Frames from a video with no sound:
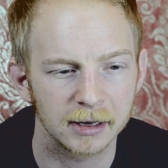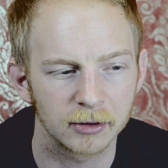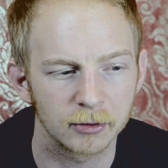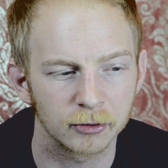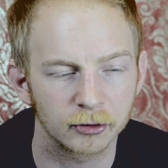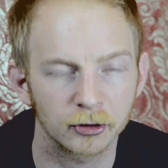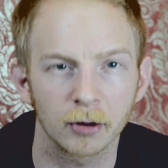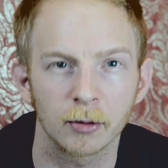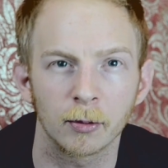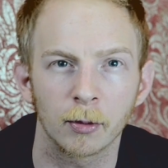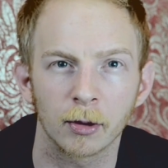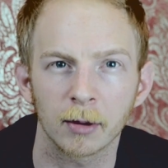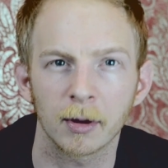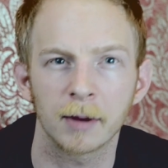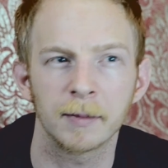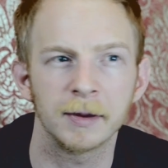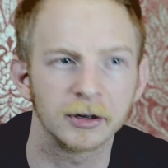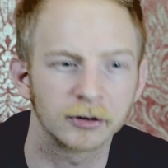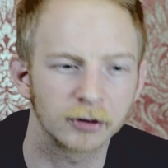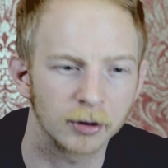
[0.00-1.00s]
so what do
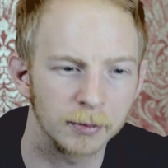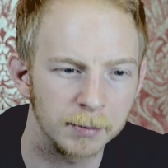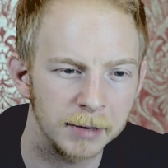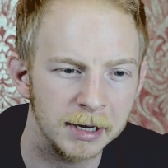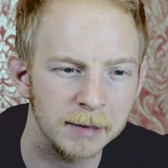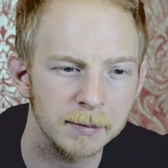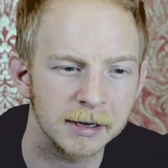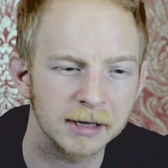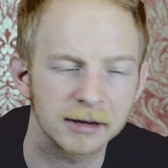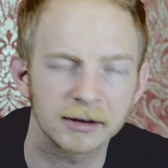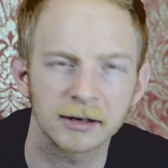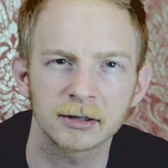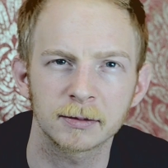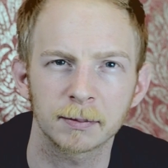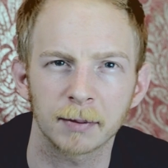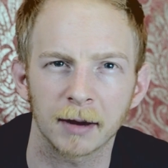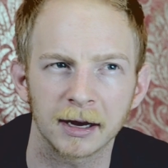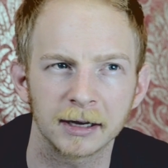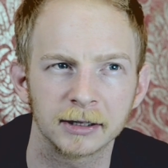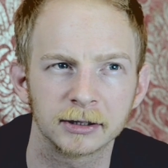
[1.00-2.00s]
I mean? So meet me at this
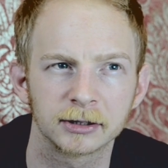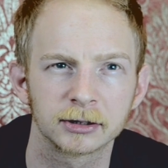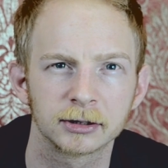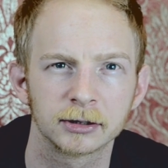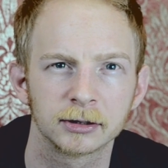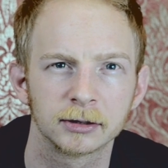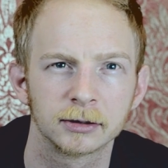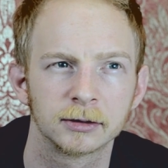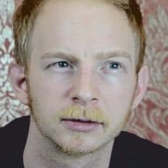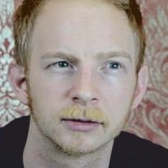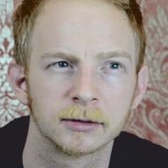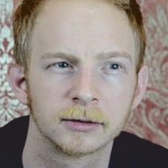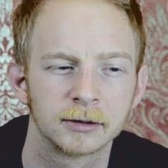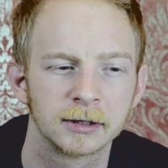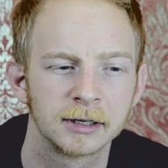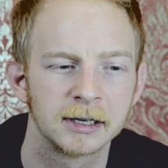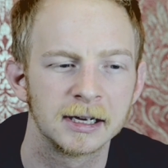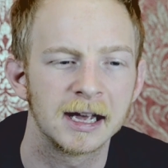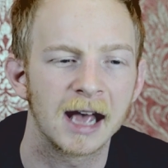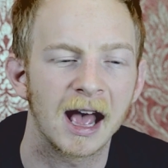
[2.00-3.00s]
place
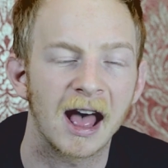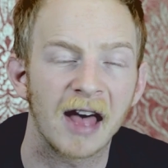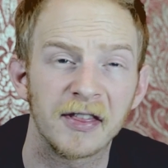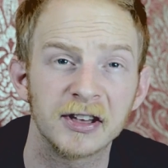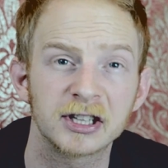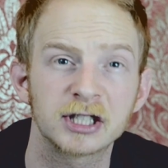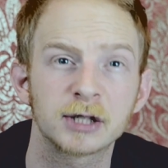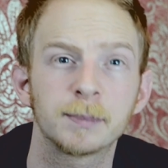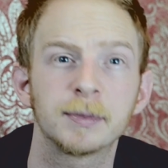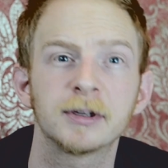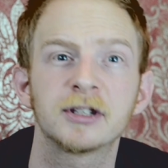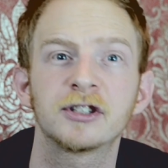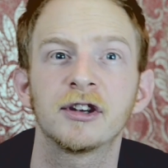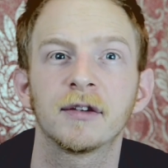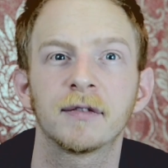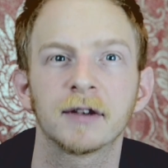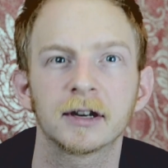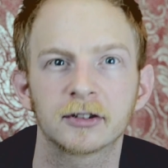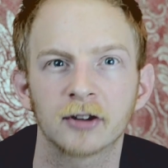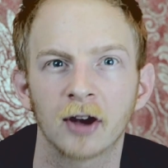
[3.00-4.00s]
at this
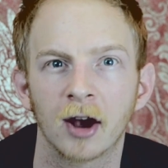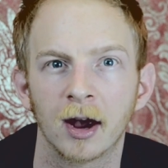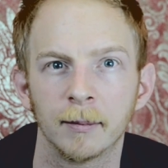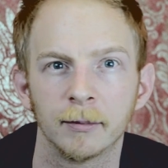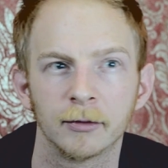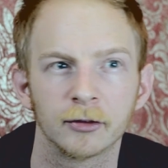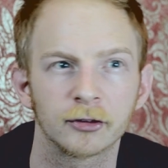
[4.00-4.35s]
specific time.